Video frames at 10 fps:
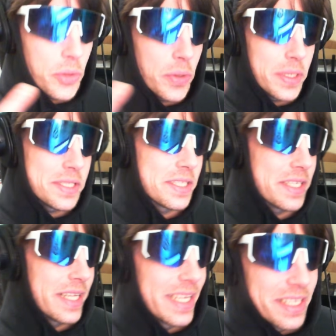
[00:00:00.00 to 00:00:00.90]
is this
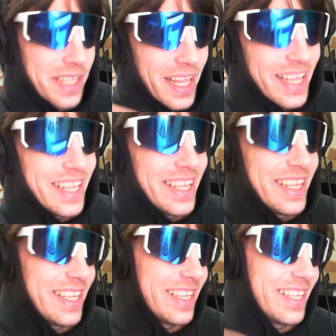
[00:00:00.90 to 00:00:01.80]
kid?
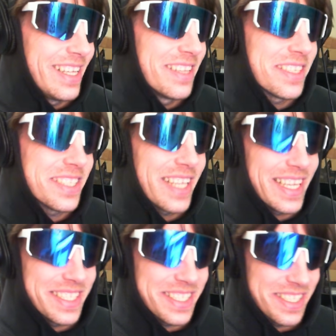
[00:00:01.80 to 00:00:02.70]
He looks like
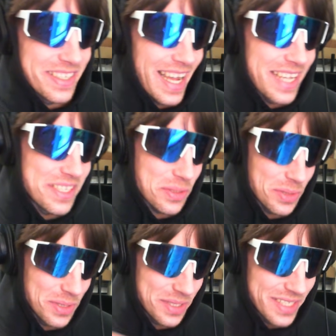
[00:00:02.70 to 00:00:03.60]
he's still in high
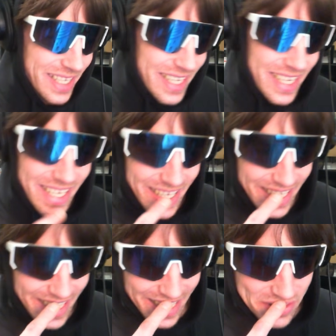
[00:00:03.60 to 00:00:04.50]
school.
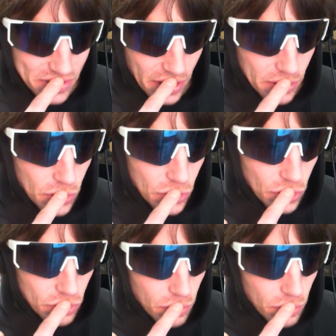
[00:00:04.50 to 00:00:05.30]
And he's like, you need